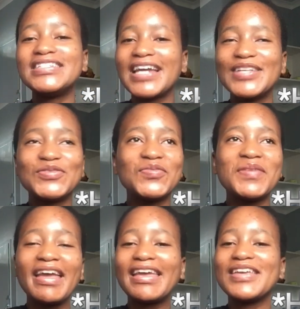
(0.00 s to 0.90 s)
I tried to
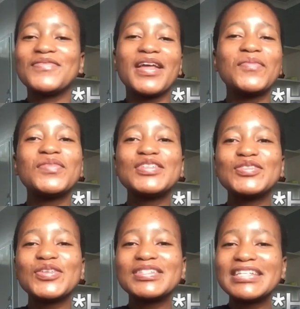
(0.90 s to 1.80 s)
beg him, like,
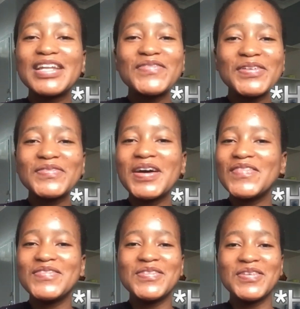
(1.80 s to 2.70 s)
please don't tell my
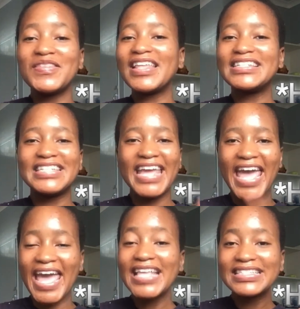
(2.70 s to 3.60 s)
mom, you know that
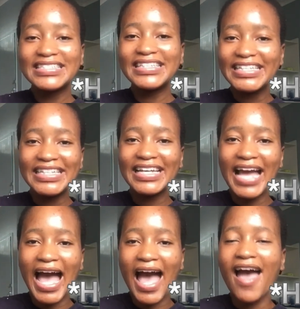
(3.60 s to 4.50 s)
she hates
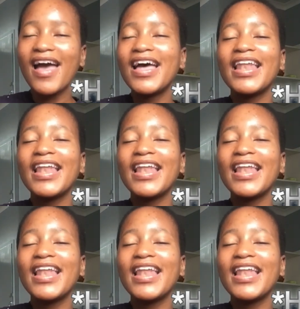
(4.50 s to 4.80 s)
liquor,